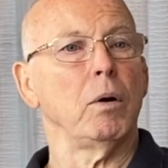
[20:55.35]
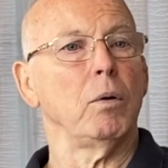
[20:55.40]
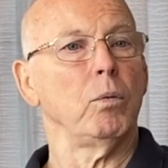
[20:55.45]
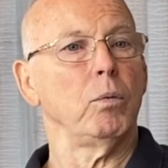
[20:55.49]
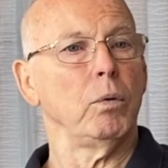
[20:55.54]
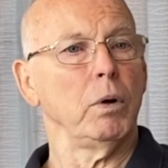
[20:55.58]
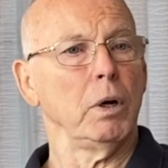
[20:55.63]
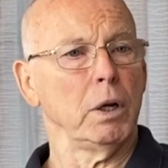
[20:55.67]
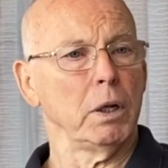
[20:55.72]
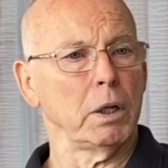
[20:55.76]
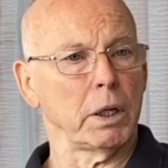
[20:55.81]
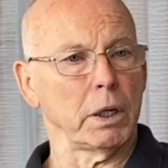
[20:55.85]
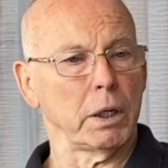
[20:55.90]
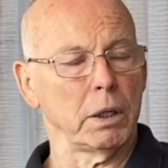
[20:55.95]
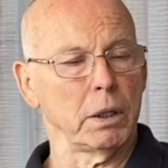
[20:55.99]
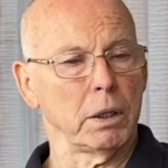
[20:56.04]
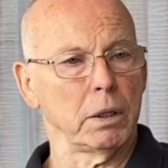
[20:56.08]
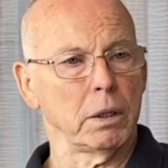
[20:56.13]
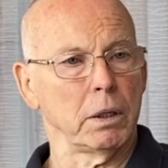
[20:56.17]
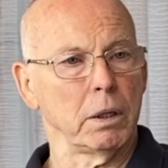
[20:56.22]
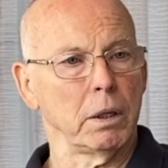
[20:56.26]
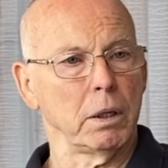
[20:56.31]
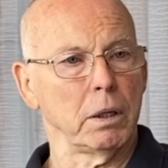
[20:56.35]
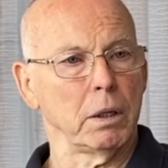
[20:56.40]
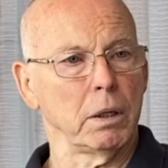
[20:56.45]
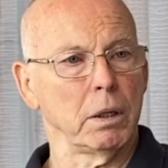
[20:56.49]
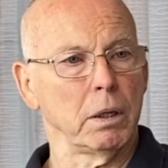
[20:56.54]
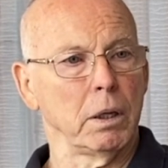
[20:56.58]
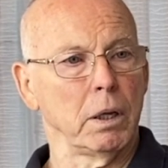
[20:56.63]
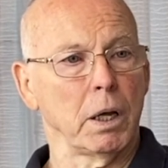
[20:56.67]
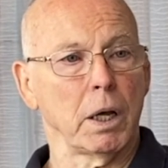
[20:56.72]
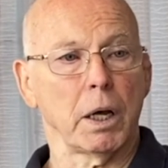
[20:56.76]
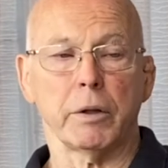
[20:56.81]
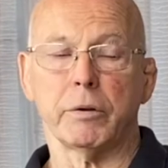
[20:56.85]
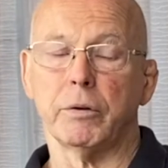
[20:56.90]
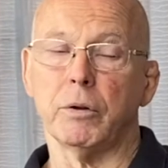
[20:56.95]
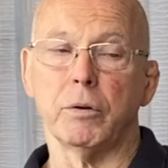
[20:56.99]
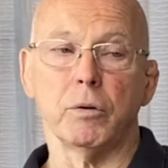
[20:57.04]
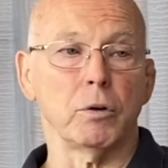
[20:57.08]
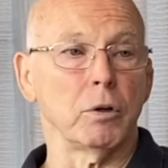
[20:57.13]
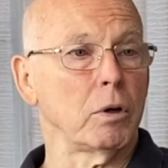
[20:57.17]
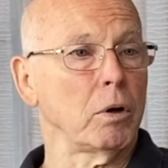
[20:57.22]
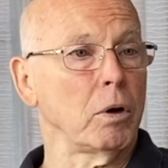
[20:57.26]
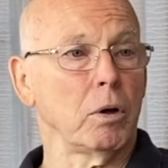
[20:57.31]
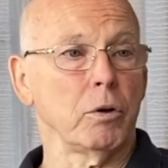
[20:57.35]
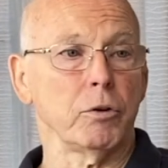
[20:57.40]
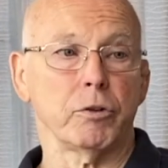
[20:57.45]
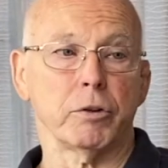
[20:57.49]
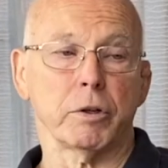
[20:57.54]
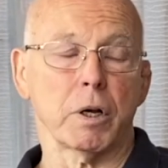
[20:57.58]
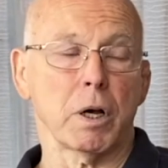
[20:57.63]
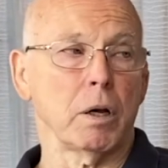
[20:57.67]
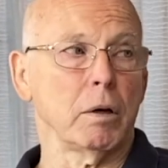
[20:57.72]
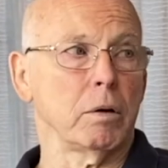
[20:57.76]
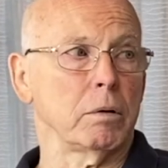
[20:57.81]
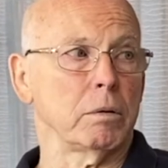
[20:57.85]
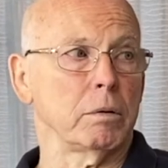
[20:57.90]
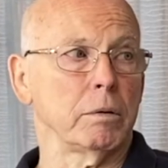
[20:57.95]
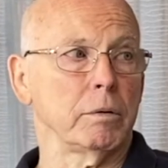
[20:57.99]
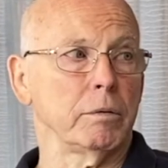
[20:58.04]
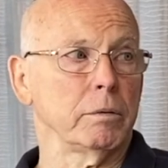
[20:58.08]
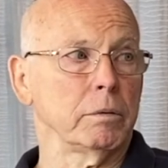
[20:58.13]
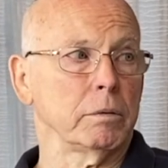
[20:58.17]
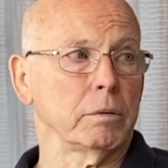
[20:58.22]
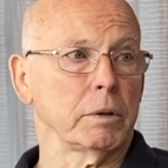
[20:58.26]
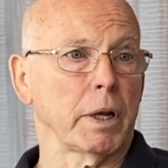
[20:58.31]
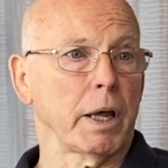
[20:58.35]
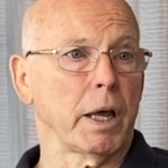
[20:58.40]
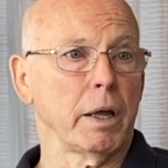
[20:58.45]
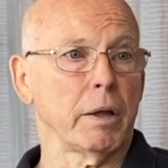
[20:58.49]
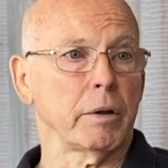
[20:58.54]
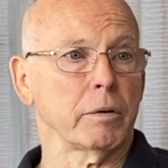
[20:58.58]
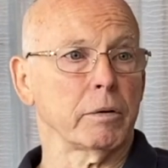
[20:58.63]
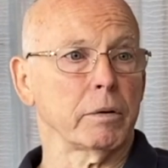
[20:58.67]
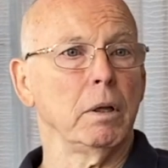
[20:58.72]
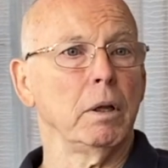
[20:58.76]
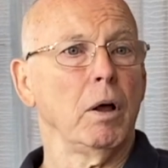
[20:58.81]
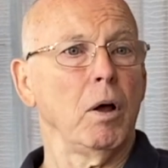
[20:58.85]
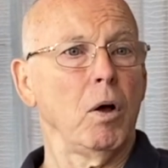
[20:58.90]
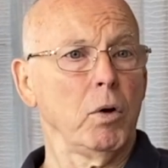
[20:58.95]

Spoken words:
really? I said, you can call Chicago and ask.